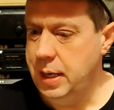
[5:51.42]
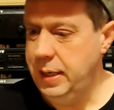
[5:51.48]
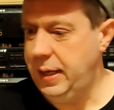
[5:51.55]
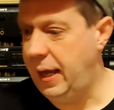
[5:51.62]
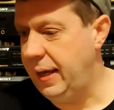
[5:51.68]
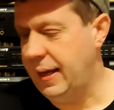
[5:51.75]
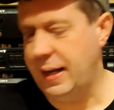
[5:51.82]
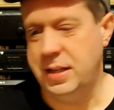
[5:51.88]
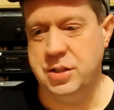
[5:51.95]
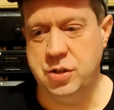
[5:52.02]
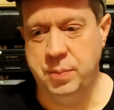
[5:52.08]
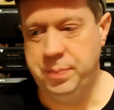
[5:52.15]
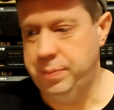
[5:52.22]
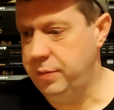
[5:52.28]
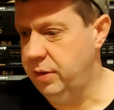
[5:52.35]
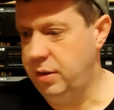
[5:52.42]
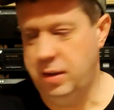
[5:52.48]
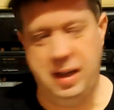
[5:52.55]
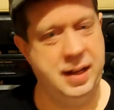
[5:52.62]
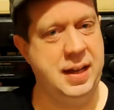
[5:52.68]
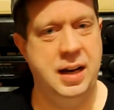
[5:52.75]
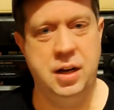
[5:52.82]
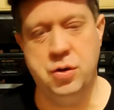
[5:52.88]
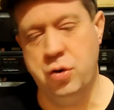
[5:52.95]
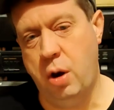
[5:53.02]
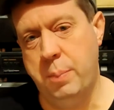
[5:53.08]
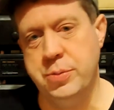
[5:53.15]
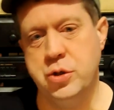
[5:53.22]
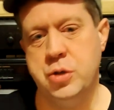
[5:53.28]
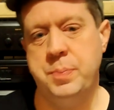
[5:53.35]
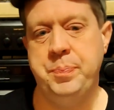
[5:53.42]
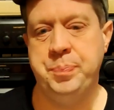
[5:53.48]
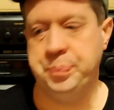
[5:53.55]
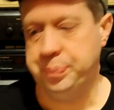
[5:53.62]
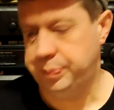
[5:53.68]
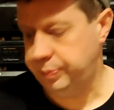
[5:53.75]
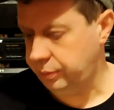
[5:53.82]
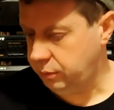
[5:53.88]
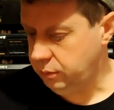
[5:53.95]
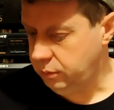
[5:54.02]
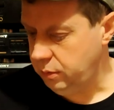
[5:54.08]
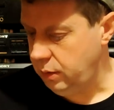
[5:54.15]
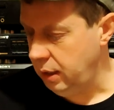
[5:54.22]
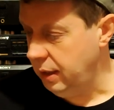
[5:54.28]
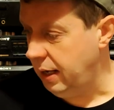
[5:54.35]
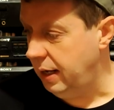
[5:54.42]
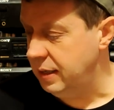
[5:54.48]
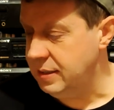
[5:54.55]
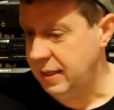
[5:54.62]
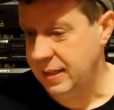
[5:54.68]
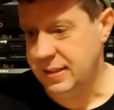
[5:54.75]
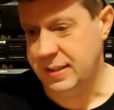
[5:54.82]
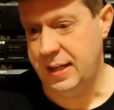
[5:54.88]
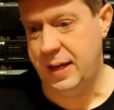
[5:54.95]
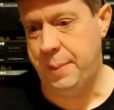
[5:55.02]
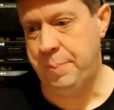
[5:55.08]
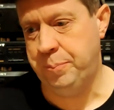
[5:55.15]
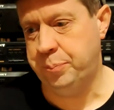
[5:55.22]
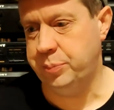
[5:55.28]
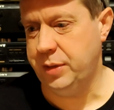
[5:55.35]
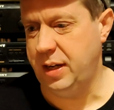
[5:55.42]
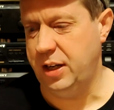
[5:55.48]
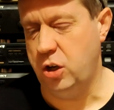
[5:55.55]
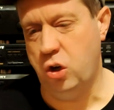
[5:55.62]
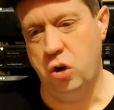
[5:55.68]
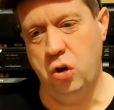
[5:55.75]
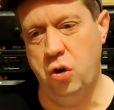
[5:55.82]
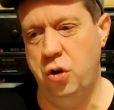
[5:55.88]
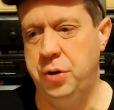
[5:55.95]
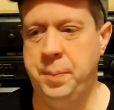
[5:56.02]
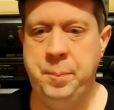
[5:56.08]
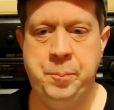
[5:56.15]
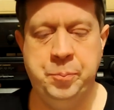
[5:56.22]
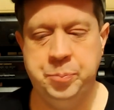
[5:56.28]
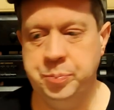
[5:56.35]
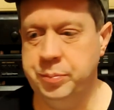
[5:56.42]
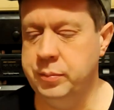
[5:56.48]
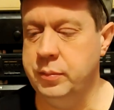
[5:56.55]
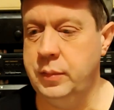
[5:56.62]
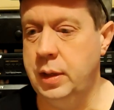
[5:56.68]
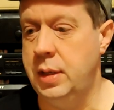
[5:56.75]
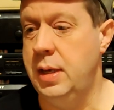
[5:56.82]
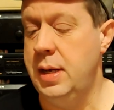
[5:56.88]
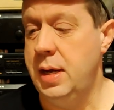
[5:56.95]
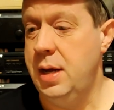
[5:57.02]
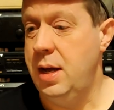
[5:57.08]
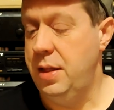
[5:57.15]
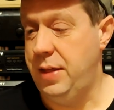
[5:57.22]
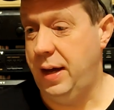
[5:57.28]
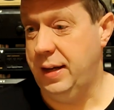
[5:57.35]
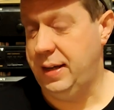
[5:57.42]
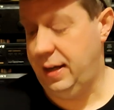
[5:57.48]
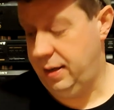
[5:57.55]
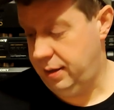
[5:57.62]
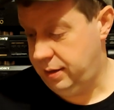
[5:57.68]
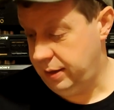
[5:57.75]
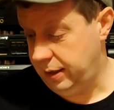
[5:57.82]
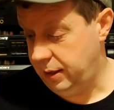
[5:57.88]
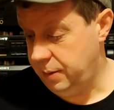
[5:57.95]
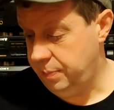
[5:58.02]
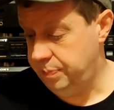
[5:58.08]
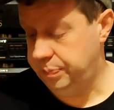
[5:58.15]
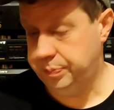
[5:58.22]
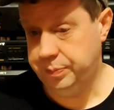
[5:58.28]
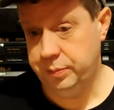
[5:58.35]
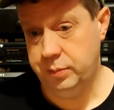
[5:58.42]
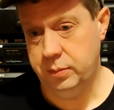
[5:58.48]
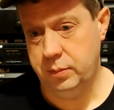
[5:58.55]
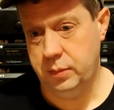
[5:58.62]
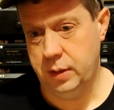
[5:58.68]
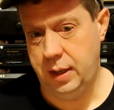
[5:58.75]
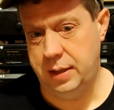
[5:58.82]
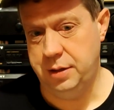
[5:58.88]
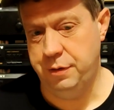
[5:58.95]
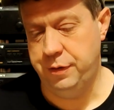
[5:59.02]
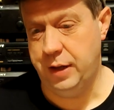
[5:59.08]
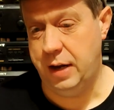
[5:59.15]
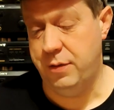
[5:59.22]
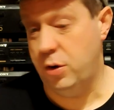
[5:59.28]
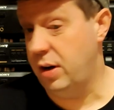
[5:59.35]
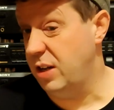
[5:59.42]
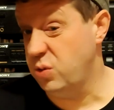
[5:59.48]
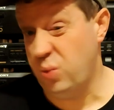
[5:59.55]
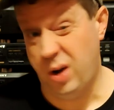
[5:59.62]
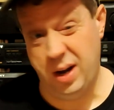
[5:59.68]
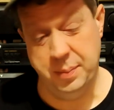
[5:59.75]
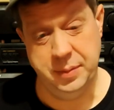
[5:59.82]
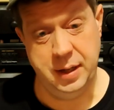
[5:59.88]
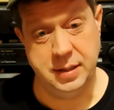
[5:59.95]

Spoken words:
Yeah, you're getting some like kind of crops kind of taste there, corn, that kind of thing in the flavour. That's what I'm